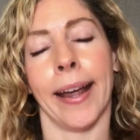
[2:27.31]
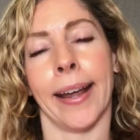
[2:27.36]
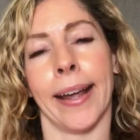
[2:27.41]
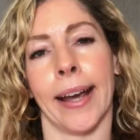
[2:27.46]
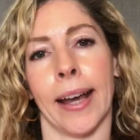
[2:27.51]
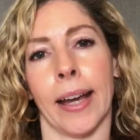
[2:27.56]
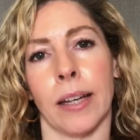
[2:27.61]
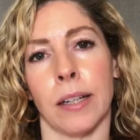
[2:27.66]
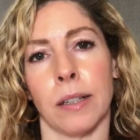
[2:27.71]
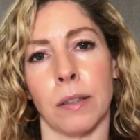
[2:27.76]

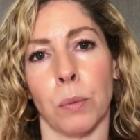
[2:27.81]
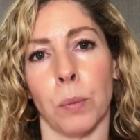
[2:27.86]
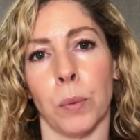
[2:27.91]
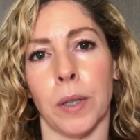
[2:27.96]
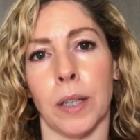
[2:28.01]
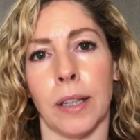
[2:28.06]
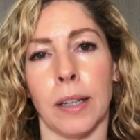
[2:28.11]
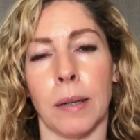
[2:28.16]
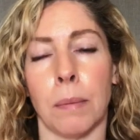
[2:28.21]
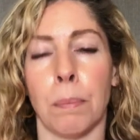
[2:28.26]
And
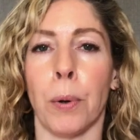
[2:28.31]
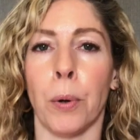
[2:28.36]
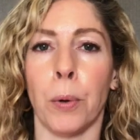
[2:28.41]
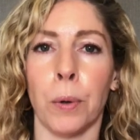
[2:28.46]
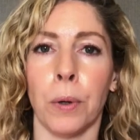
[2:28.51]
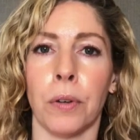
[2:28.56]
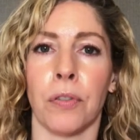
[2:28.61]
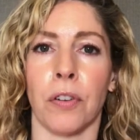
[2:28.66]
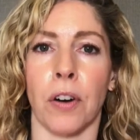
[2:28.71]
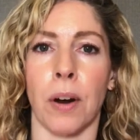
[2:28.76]
we
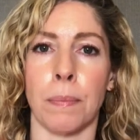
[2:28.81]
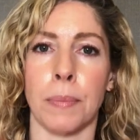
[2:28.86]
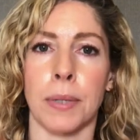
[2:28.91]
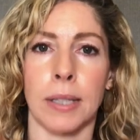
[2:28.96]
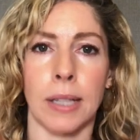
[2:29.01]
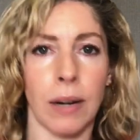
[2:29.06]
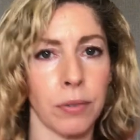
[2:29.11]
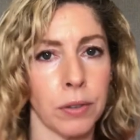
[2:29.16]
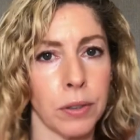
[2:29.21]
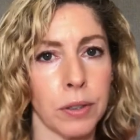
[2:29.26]
pulled from
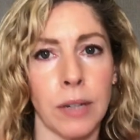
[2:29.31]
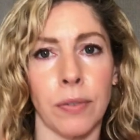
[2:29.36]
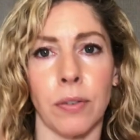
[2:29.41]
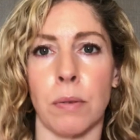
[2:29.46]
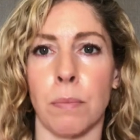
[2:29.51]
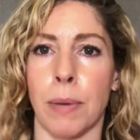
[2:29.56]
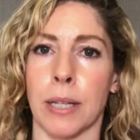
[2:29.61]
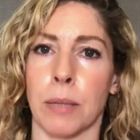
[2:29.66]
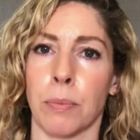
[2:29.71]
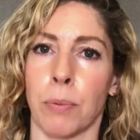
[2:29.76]
several
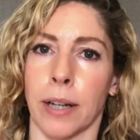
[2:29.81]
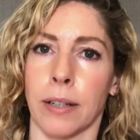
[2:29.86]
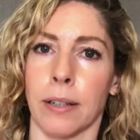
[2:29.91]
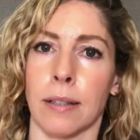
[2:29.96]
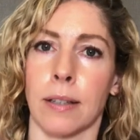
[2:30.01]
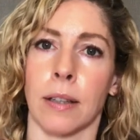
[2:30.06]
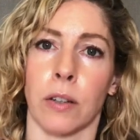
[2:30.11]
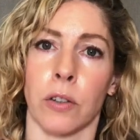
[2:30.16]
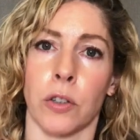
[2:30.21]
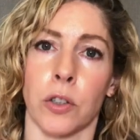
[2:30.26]
different best
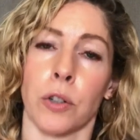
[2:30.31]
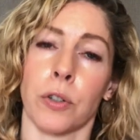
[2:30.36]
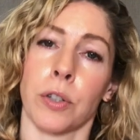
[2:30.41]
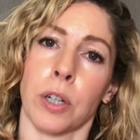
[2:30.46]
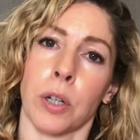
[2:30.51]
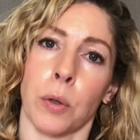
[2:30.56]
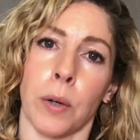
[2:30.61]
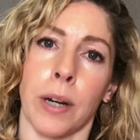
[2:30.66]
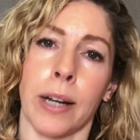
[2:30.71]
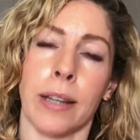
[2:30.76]
practice and literature to
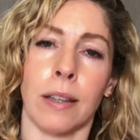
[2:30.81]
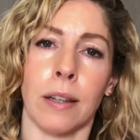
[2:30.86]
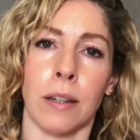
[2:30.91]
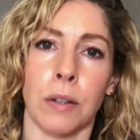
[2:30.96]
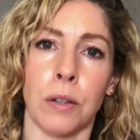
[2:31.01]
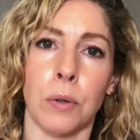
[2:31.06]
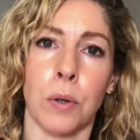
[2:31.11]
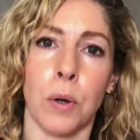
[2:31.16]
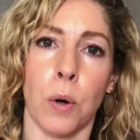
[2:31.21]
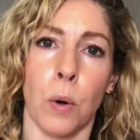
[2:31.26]
create the
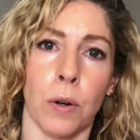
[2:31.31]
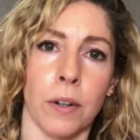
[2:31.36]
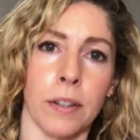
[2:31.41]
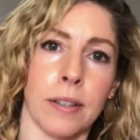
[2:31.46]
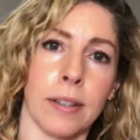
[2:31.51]
new course